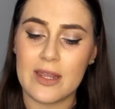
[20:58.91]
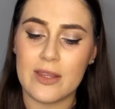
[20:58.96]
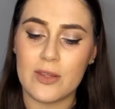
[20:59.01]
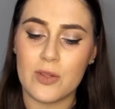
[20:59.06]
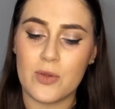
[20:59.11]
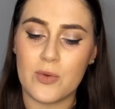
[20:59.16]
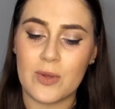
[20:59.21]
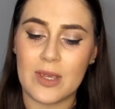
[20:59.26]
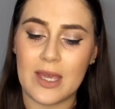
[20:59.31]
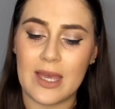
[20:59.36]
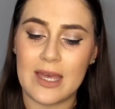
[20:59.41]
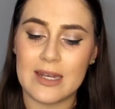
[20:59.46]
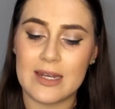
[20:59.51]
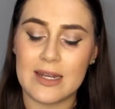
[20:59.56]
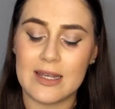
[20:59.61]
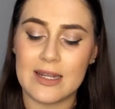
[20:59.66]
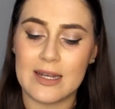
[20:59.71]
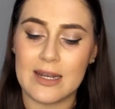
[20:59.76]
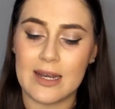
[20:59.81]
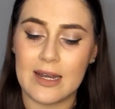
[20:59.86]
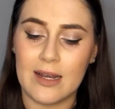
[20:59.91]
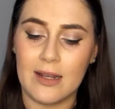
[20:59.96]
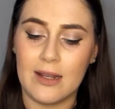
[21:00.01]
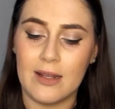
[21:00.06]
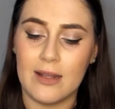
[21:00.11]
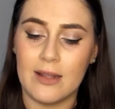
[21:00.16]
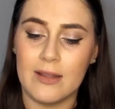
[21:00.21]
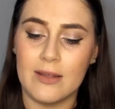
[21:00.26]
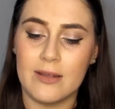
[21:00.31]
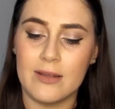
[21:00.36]
you get a
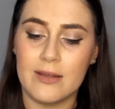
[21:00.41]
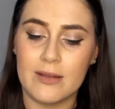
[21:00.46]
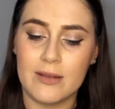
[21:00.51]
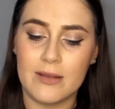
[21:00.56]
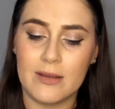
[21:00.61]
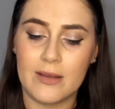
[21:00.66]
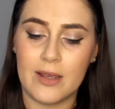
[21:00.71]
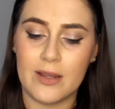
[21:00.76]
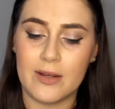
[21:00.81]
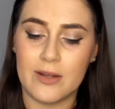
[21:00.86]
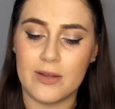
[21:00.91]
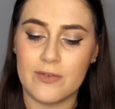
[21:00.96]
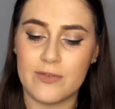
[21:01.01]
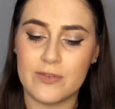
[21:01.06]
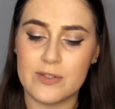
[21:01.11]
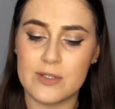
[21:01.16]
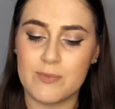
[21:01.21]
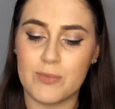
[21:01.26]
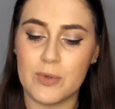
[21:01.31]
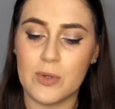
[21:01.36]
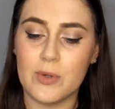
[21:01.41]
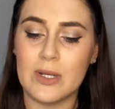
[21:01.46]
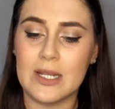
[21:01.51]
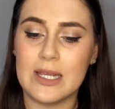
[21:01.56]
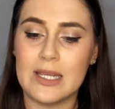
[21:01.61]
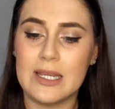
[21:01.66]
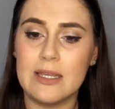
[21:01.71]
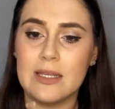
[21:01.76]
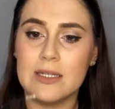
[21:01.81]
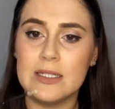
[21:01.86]
little kind of
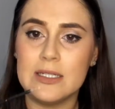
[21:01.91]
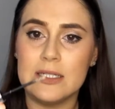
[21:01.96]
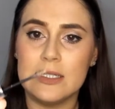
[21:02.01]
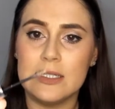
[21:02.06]
spoolie